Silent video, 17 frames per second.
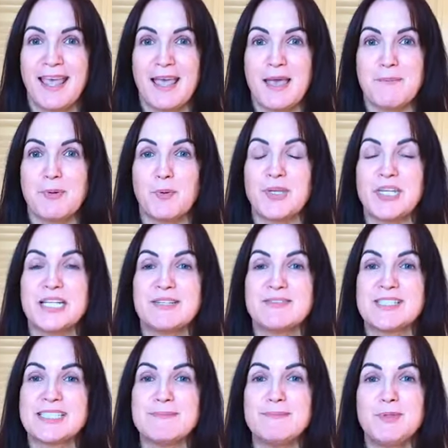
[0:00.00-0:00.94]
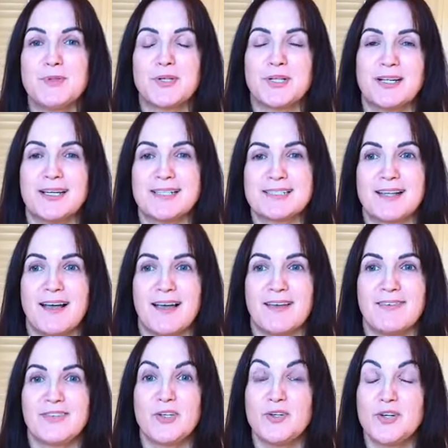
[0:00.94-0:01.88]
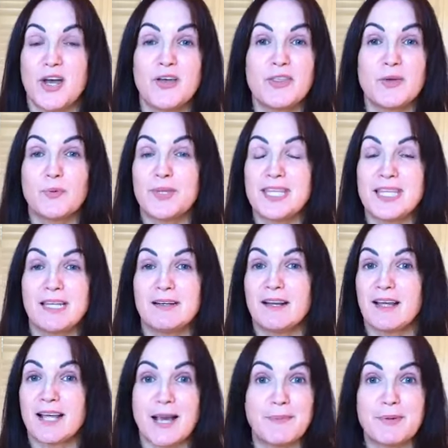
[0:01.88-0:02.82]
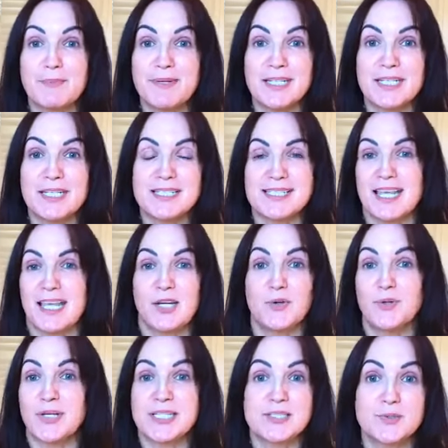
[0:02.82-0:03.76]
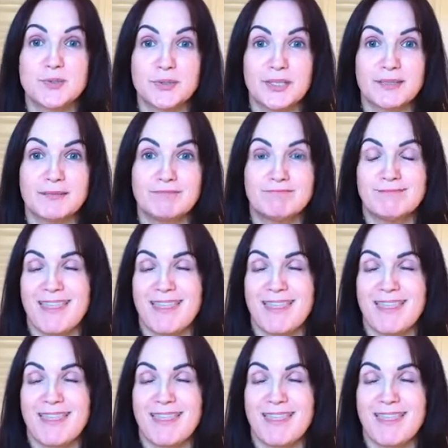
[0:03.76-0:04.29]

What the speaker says: But when you live a simply organized life, you know that within a couple of minutes, it can all get sorted.